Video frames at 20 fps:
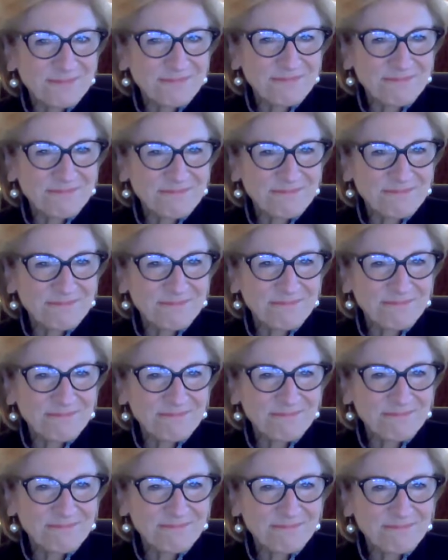
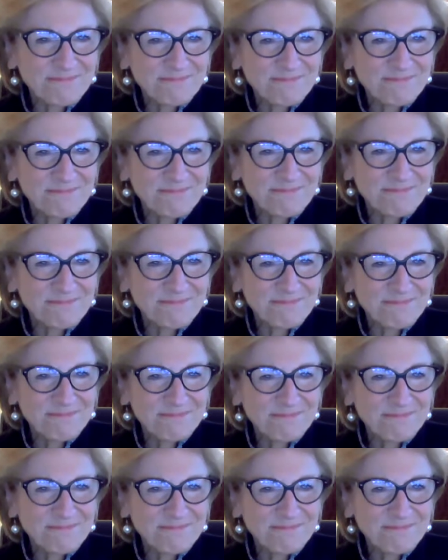(silence)